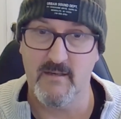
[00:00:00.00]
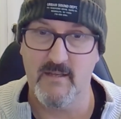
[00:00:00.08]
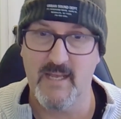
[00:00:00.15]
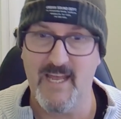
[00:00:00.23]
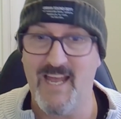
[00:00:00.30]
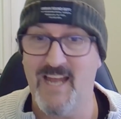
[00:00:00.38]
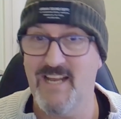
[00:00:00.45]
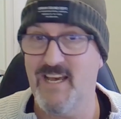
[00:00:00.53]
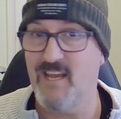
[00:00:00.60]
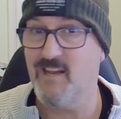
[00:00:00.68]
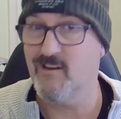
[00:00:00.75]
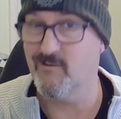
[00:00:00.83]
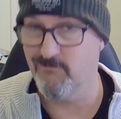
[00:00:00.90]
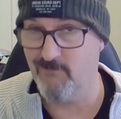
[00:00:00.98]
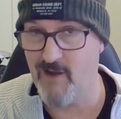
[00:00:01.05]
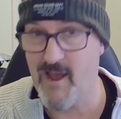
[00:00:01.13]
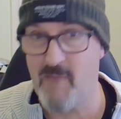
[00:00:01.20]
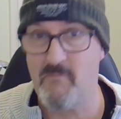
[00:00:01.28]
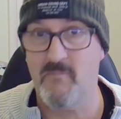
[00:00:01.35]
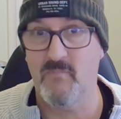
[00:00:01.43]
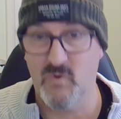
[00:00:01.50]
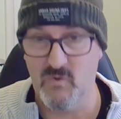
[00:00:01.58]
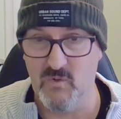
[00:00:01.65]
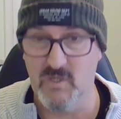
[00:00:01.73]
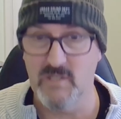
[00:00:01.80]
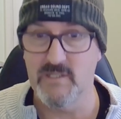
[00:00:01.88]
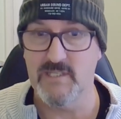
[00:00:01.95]
and a crap
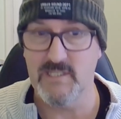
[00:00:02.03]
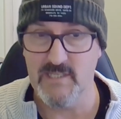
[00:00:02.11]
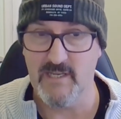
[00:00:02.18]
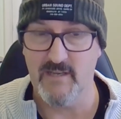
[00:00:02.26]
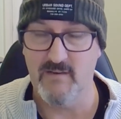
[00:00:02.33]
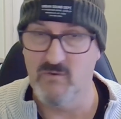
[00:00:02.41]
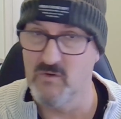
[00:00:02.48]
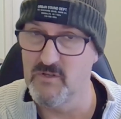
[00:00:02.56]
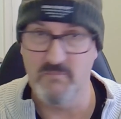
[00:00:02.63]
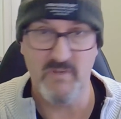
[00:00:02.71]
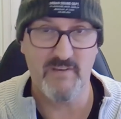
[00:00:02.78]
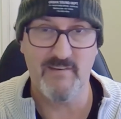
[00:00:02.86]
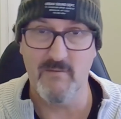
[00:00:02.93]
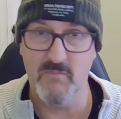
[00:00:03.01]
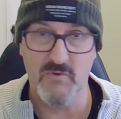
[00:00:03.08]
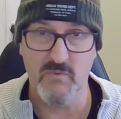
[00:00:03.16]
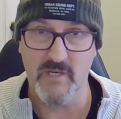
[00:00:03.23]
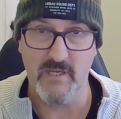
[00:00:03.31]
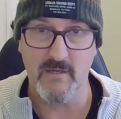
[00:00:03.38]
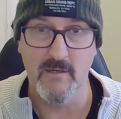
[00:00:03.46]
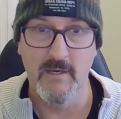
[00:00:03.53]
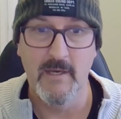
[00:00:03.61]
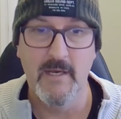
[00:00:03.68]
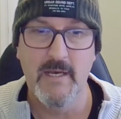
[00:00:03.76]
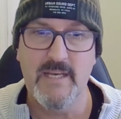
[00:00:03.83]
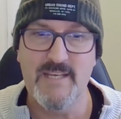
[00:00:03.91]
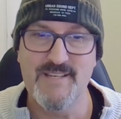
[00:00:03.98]
quality set and all the bits in between
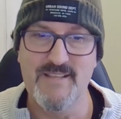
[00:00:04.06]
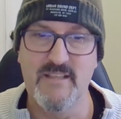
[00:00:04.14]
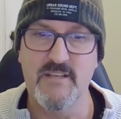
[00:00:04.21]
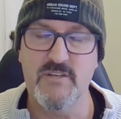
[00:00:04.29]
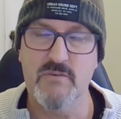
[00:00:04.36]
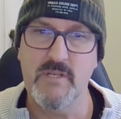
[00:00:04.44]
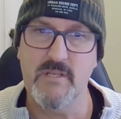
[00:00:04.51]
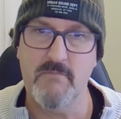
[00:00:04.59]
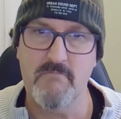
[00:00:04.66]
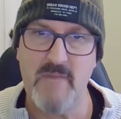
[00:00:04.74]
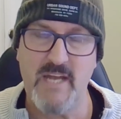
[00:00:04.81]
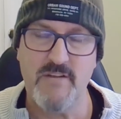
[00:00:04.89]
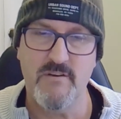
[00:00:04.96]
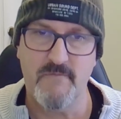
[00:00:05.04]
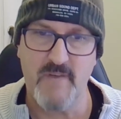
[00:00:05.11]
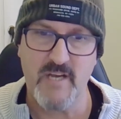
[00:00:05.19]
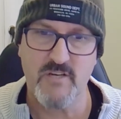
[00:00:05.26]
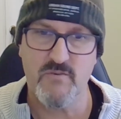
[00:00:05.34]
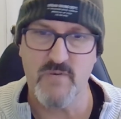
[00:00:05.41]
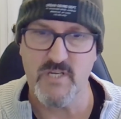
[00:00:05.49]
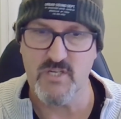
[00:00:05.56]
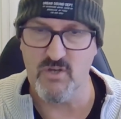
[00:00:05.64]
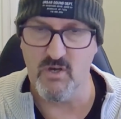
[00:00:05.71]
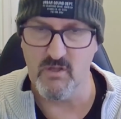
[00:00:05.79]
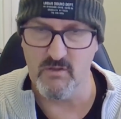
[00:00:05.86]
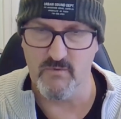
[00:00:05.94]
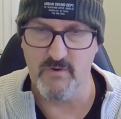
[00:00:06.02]
is literally the manufacturing
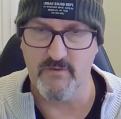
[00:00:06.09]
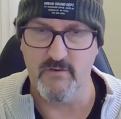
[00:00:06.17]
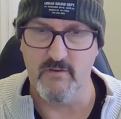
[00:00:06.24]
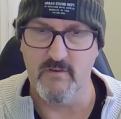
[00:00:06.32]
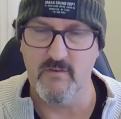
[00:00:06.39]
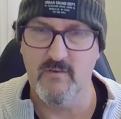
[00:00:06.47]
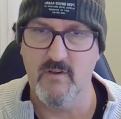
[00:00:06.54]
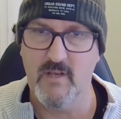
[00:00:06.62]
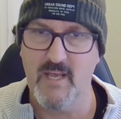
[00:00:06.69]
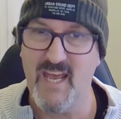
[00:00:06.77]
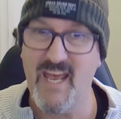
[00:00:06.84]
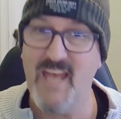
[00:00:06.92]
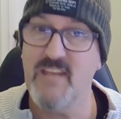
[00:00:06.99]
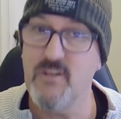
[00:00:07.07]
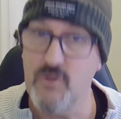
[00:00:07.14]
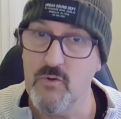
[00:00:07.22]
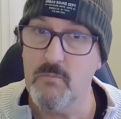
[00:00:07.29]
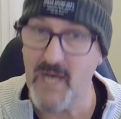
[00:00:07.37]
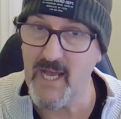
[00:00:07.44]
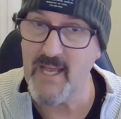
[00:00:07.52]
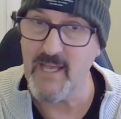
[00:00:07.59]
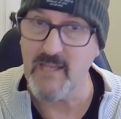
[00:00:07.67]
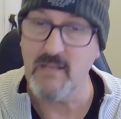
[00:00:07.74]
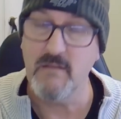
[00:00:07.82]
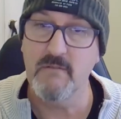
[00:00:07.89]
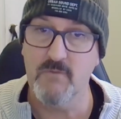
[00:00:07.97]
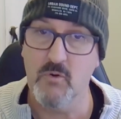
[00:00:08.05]
tolerances, and you pay
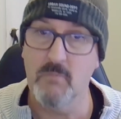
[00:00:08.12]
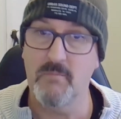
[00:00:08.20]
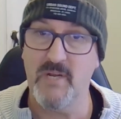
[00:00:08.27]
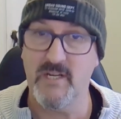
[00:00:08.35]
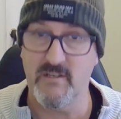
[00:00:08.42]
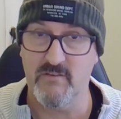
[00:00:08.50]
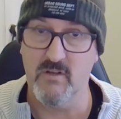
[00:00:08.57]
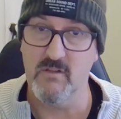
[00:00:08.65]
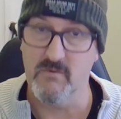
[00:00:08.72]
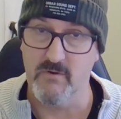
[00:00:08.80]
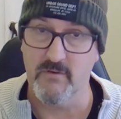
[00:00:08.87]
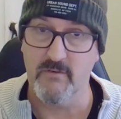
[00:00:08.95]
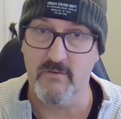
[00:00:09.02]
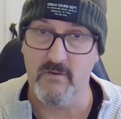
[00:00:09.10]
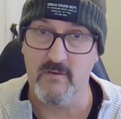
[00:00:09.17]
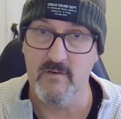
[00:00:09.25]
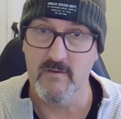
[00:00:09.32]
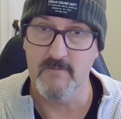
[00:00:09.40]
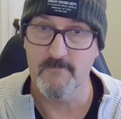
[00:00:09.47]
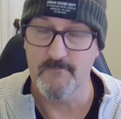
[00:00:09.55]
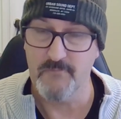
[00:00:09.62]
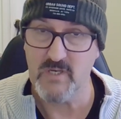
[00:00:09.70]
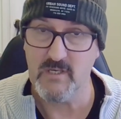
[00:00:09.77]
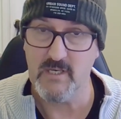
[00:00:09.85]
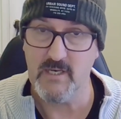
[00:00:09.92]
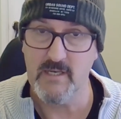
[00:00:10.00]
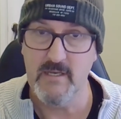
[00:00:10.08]
for better tolerances,
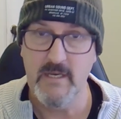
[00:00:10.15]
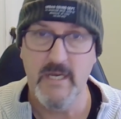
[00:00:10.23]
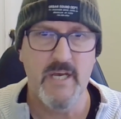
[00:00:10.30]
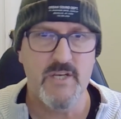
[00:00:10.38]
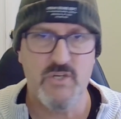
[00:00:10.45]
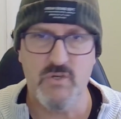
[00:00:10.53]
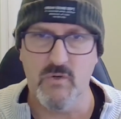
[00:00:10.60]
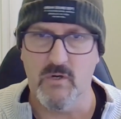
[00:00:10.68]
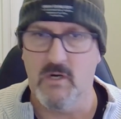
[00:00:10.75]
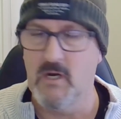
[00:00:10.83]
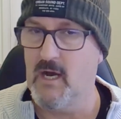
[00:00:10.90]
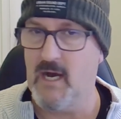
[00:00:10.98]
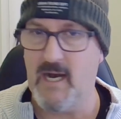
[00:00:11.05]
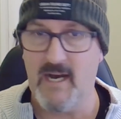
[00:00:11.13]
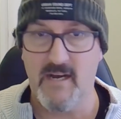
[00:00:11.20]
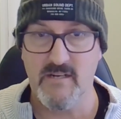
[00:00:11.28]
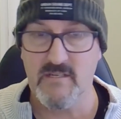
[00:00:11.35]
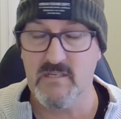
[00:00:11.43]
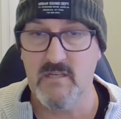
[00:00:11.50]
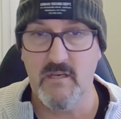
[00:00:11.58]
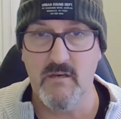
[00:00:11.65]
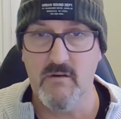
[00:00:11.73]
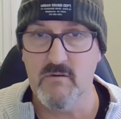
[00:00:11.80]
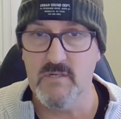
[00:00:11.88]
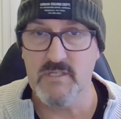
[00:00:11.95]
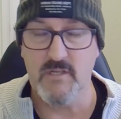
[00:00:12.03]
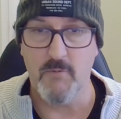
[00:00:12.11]
okay? Sure, harder
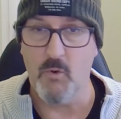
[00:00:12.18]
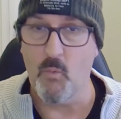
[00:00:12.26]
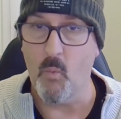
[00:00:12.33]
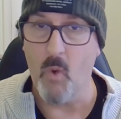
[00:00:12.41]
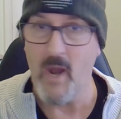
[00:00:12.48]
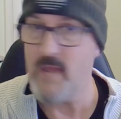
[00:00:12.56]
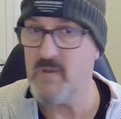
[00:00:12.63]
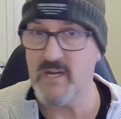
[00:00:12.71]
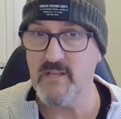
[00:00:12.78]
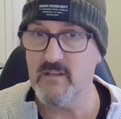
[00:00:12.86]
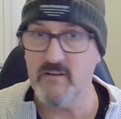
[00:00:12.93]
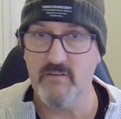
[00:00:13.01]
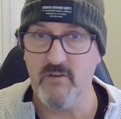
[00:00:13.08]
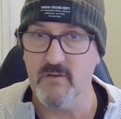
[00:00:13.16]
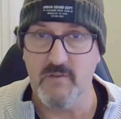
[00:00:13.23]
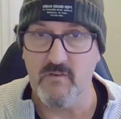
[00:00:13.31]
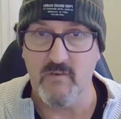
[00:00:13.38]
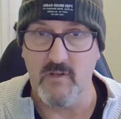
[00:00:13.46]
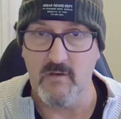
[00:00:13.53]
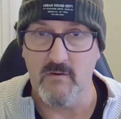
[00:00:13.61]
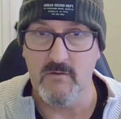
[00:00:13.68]
steel is going to be way better than softer steel,